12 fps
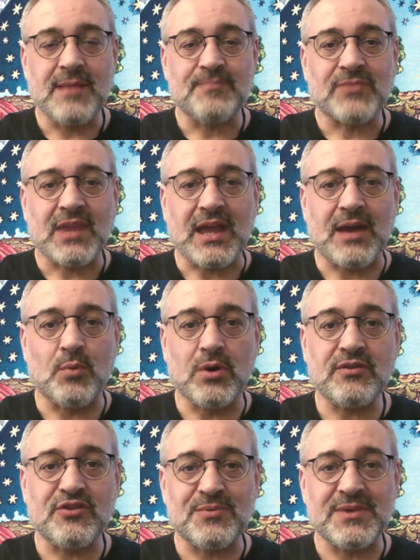And one of
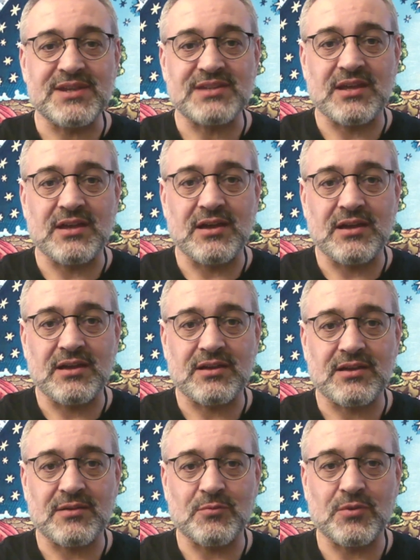them is
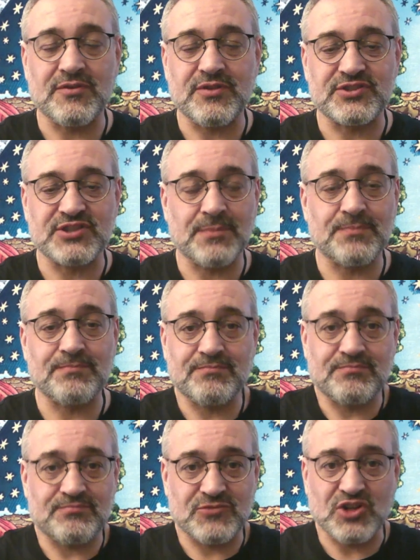one of the
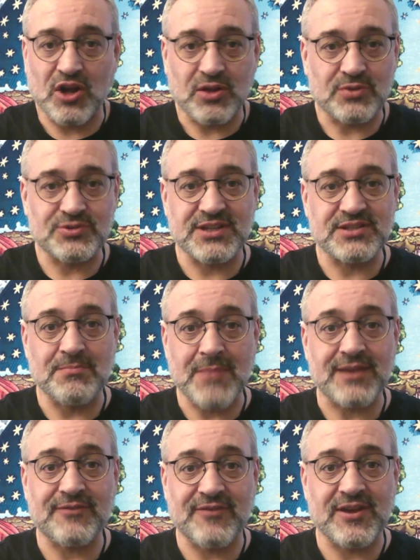subtitles is a
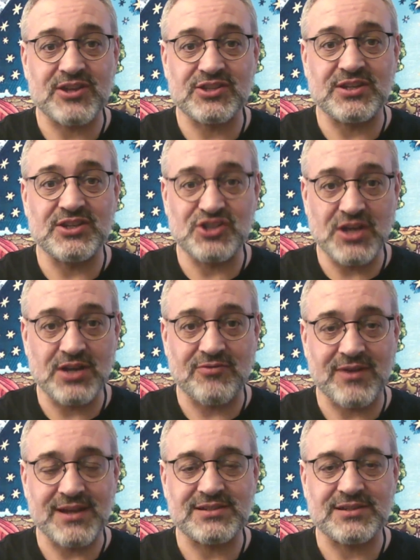manifesting
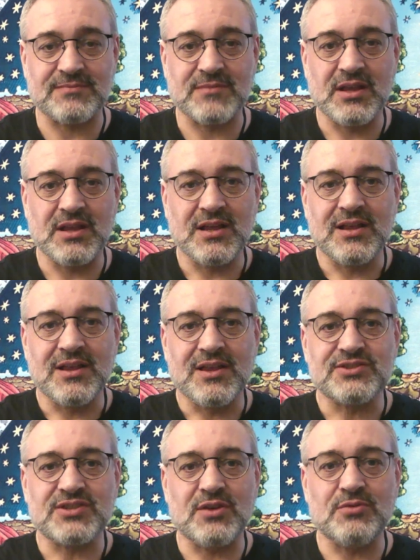generator.
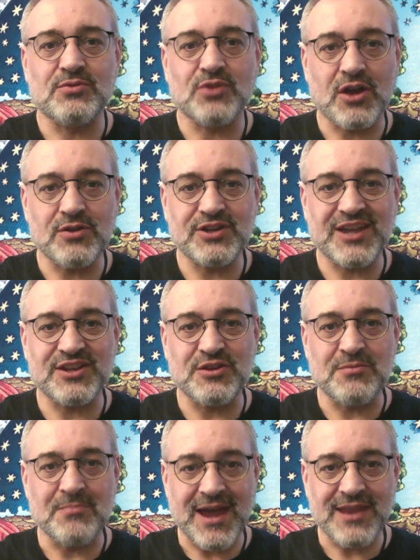So not only can you
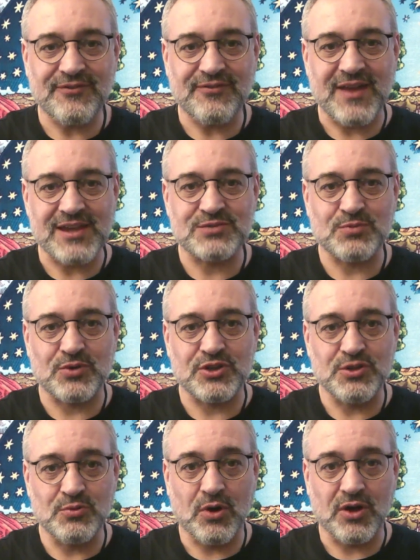manifest what you
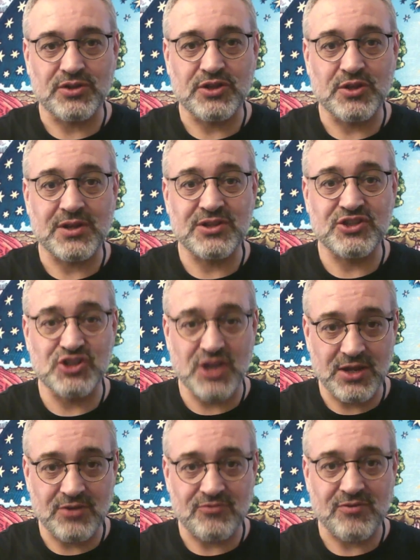want, you can
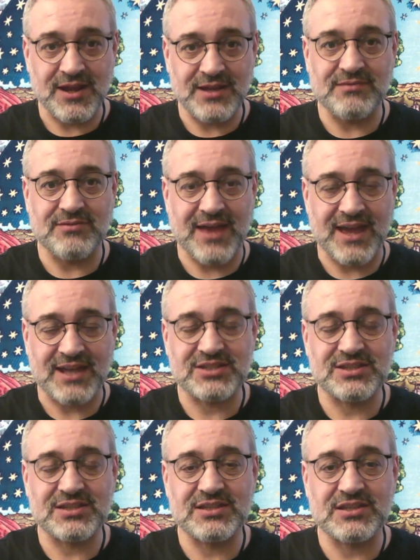generate that
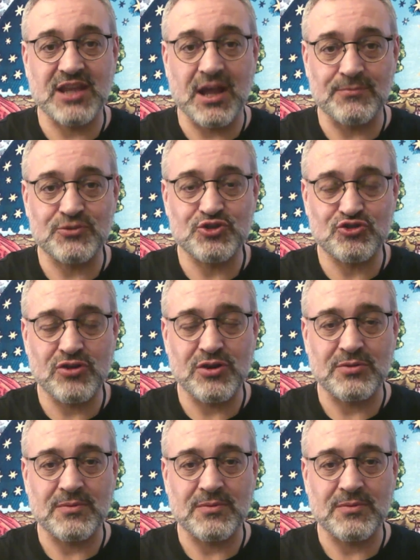to come true.